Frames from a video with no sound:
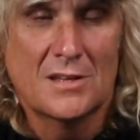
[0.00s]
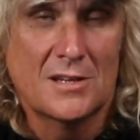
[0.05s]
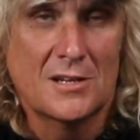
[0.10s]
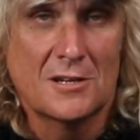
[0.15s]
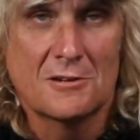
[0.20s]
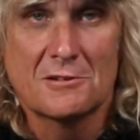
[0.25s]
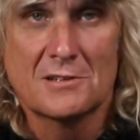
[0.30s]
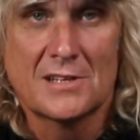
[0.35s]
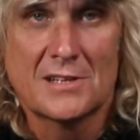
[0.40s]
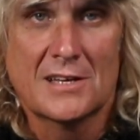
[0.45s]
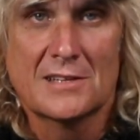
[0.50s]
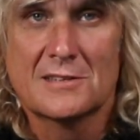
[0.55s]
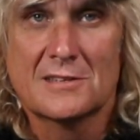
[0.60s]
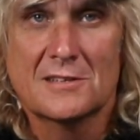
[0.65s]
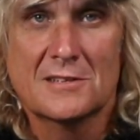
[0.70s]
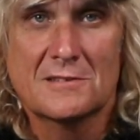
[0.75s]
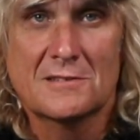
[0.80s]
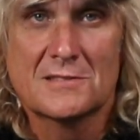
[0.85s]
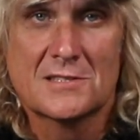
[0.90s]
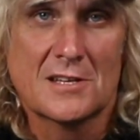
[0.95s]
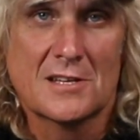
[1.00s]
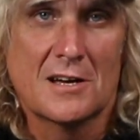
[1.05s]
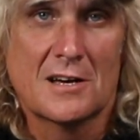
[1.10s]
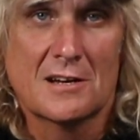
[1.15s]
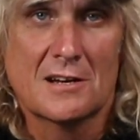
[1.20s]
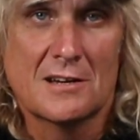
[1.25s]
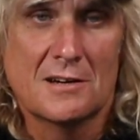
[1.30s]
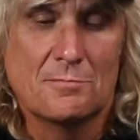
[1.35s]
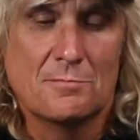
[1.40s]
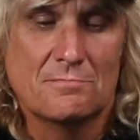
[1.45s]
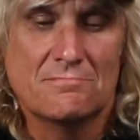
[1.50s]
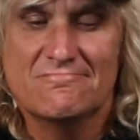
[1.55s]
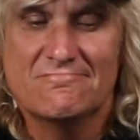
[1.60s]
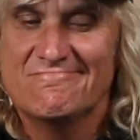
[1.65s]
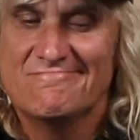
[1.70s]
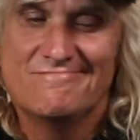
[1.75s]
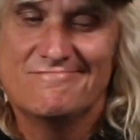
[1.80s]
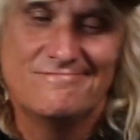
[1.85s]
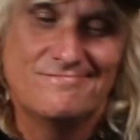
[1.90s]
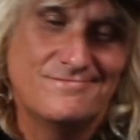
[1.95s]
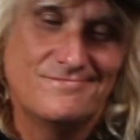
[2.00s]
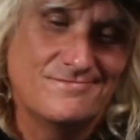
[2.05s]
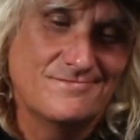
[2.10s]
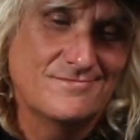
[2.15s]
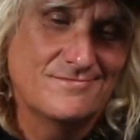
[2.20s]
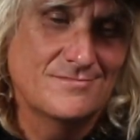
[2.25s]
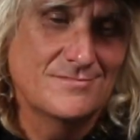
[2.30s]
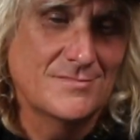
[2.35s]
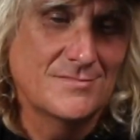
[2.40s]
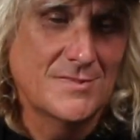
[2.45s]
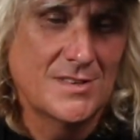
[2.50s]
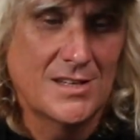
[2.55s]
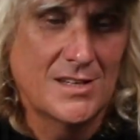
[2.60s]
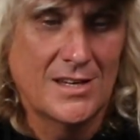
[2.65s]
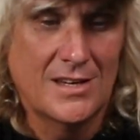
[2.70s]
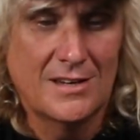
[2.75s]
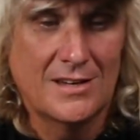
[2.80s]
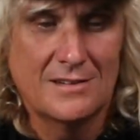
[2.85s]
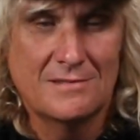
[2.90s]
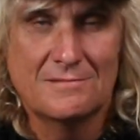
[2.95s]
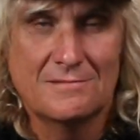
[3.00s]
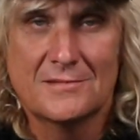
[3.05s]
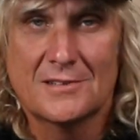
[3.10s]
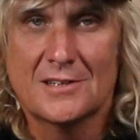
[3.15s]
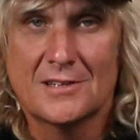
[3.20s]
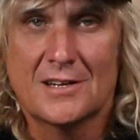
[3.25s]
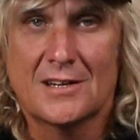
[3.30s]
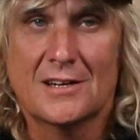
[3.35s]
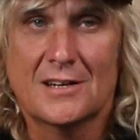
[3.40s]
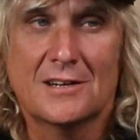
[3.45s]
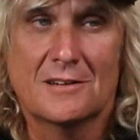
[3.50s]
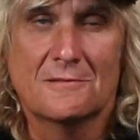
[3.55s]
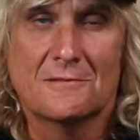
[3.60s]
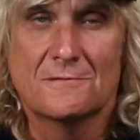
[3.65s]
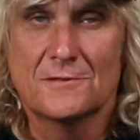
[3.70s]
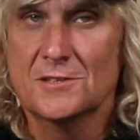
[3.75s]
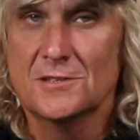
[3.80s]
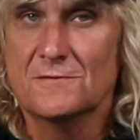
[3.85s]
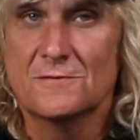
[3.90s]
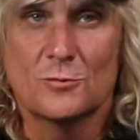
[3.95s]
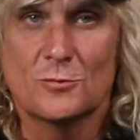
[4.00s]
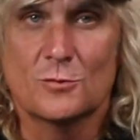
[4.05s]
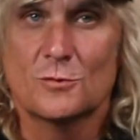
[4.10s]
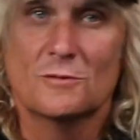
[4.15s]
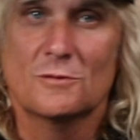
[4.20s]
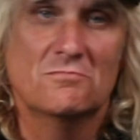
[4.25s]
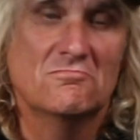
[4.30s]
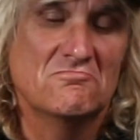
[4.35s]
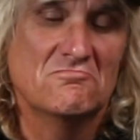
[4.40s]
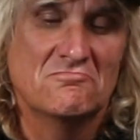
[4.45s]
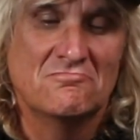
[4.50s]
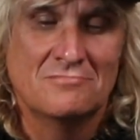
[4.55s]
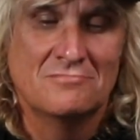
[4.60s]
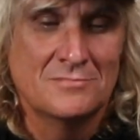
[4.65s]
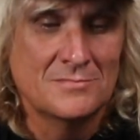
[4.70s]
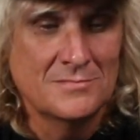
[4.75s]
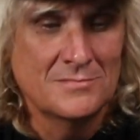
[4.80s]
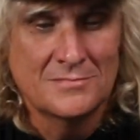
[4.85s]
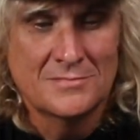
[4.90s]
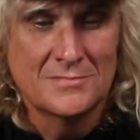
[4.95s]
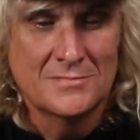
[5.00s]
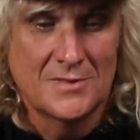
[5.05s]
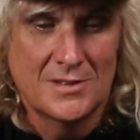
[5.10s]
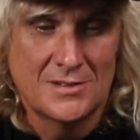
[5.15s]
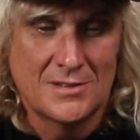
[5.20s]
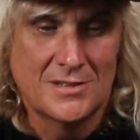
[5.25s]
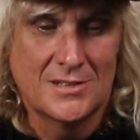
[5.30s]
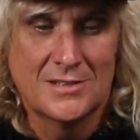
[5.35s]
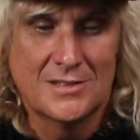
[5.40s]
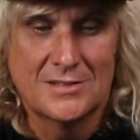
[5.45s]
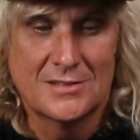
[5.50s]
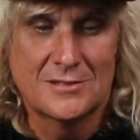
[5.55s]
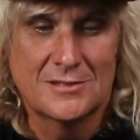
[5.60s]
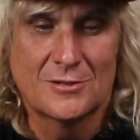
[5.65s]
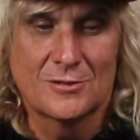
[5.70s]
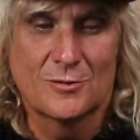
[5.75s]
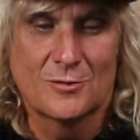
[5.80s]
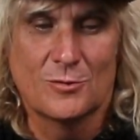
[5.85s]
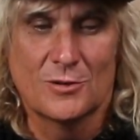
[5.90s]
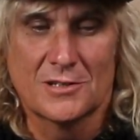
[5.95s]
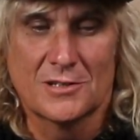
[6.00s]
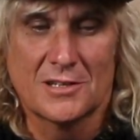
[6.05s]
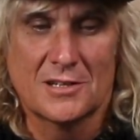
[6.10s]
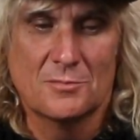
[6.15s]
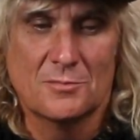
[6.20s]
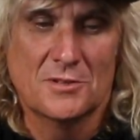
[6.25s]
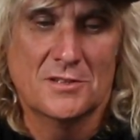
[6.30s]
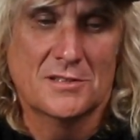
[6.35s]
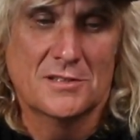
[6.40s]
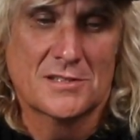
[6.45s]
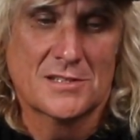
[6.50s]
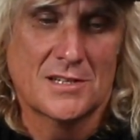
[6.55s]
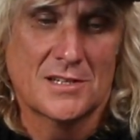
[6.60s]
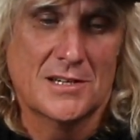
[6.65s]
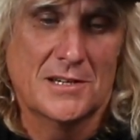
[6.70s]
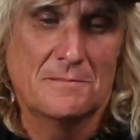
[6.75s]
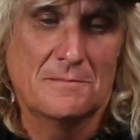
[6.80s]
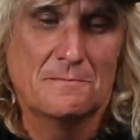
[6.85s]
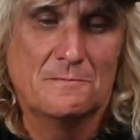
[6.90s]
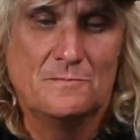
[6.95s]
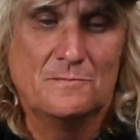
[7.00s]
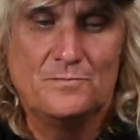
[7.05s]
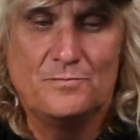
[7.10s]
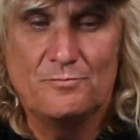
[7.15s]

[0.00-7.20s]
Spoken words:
hearing that thing start up. Yeah, V4, not quite going to be the same.